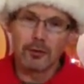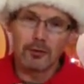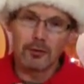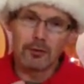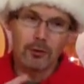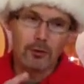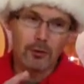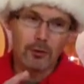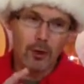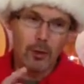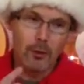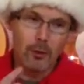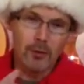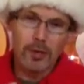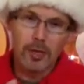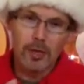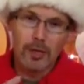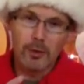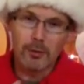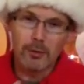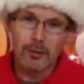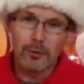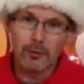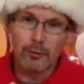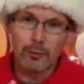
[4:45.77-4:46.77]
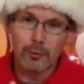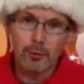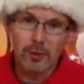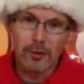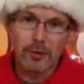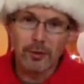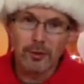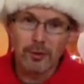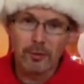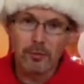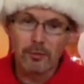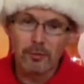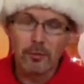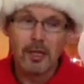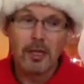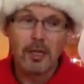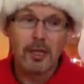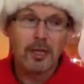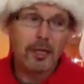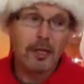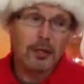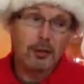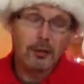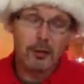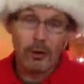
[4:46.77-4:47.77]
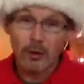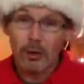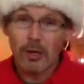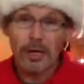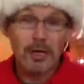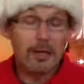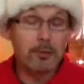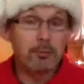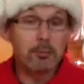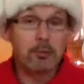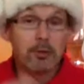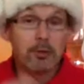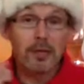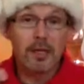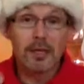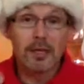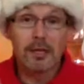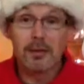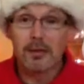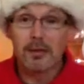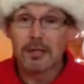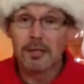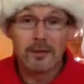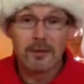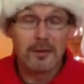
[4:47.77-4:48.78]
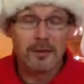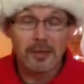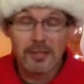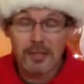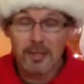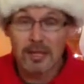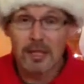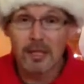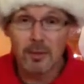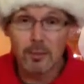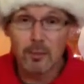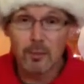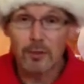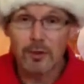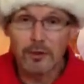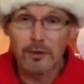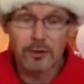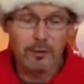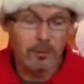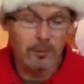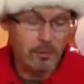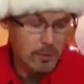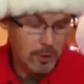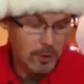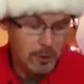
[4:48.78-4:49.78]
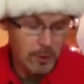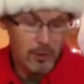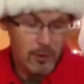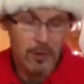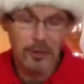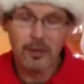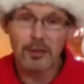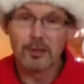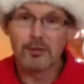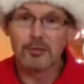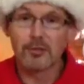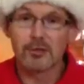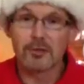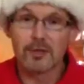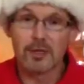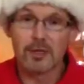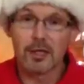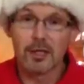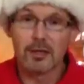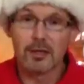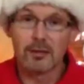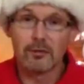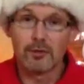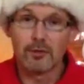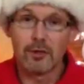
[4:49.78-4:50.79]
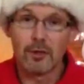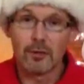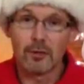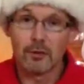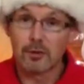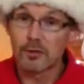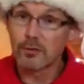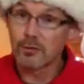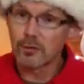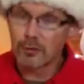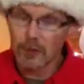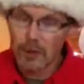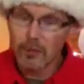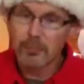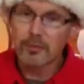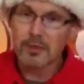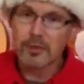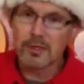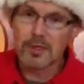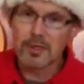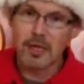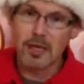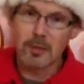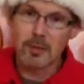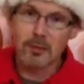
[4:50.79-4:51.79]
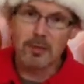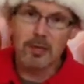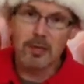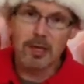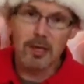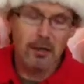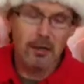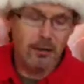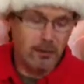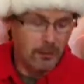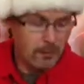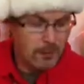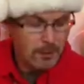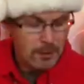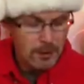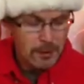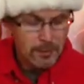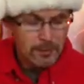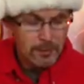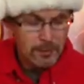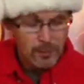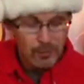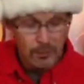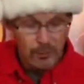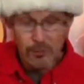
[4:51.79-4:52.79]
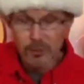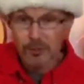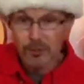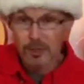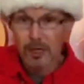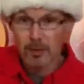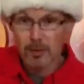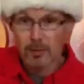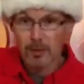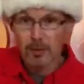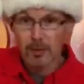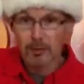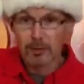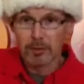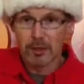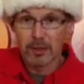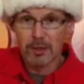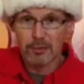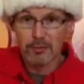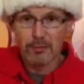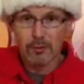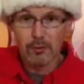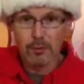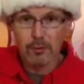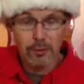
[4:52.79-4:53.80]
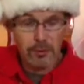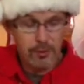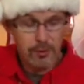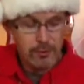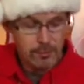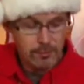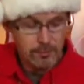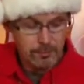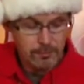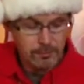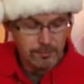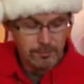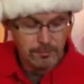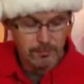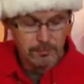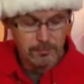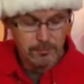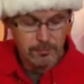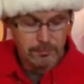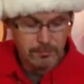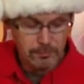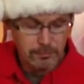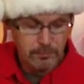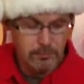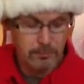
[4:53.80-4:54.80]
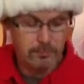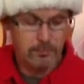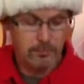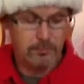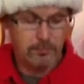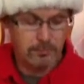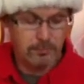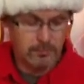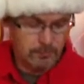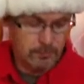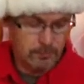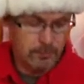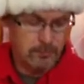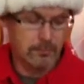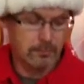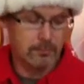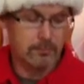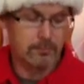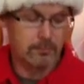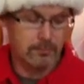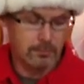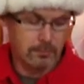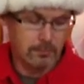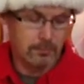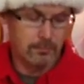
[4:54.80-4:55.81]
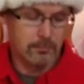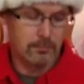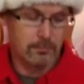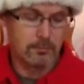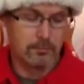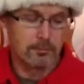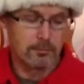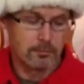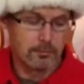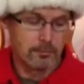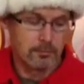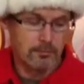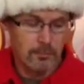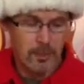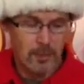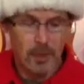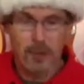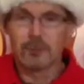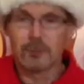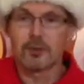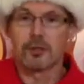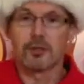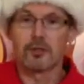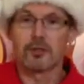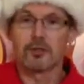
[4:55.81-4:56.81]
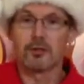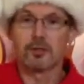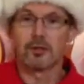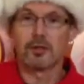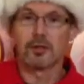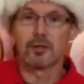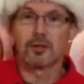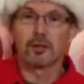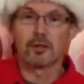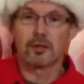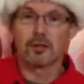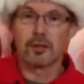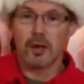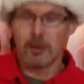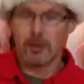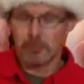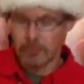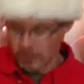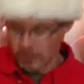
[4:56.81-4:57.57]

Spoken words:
you're okay with the rhythm, go ahead and play the same rhythm but on a different set of notes from the same scale. First time I played for you, I was just using the top